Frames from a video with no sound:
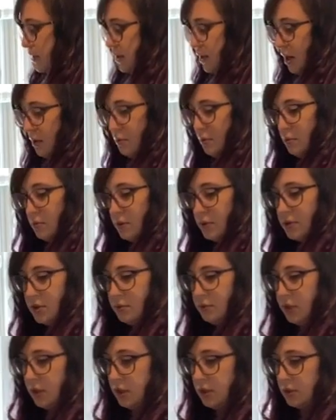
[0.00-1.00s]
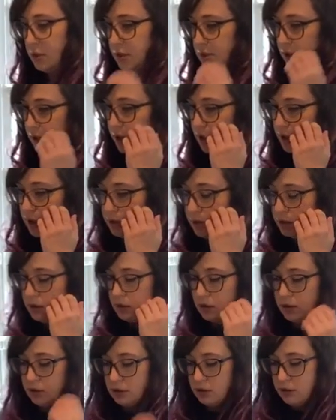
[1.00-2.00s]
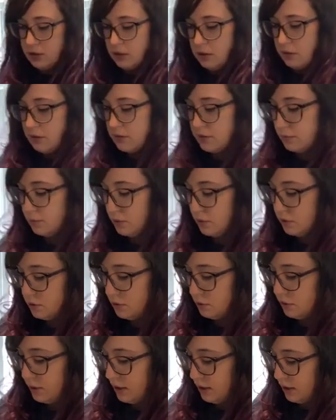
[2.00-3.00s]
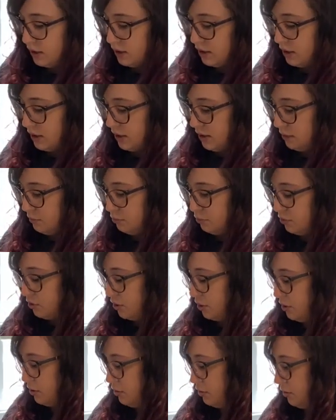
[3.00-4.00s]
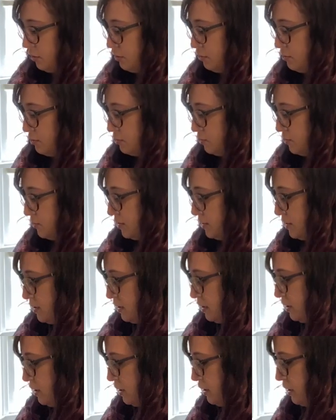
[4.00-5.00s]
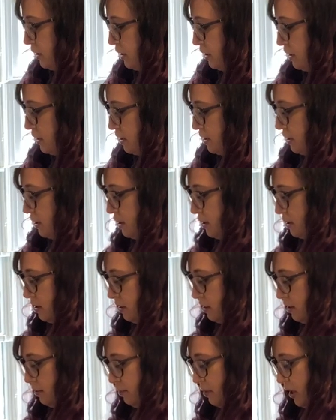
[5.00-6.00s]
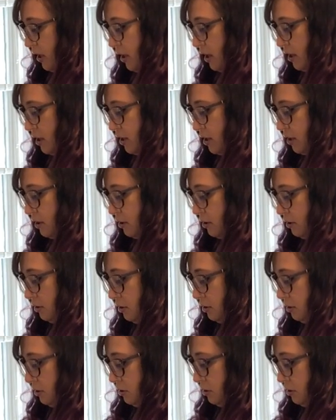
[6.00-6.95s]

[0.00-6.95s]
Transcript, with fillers: That's not what we're doing here today. So I'm going to go ahead and put those in the pan.